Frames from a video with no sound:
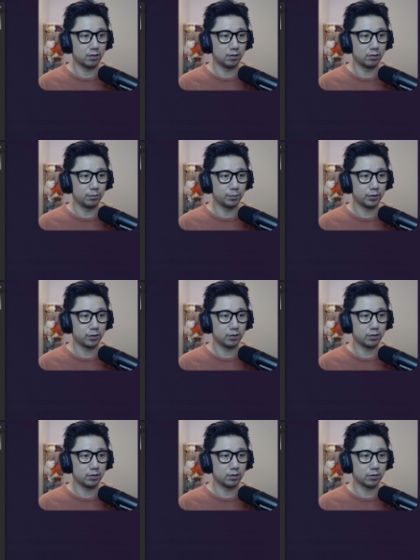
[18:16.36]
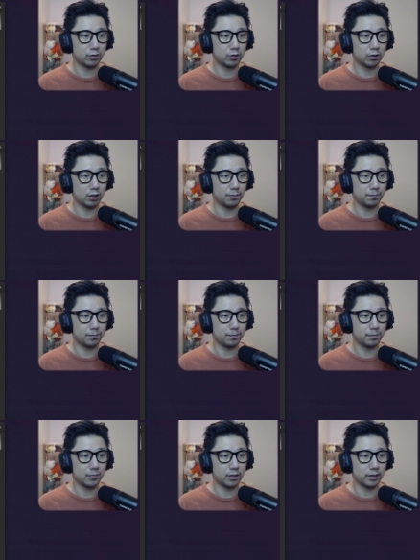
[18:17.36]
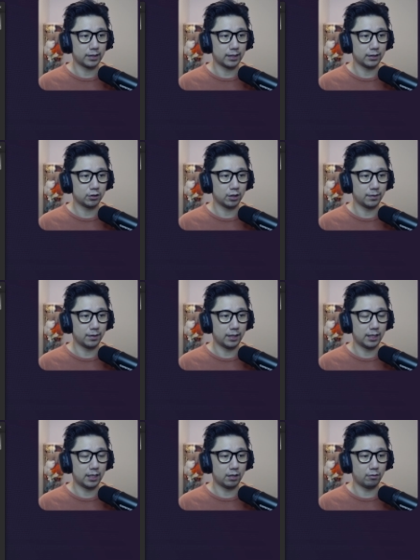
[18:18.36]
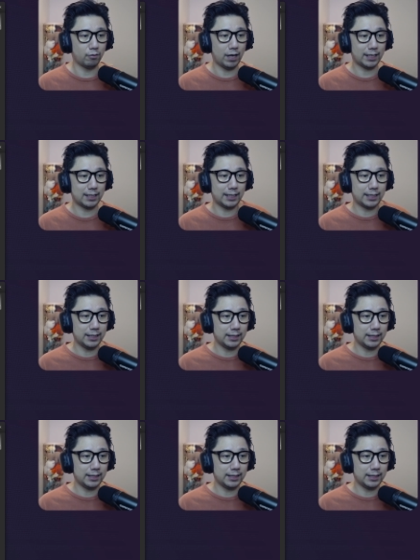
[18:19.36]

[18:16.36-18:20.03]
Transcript: Oops. Okay, so uh, right click it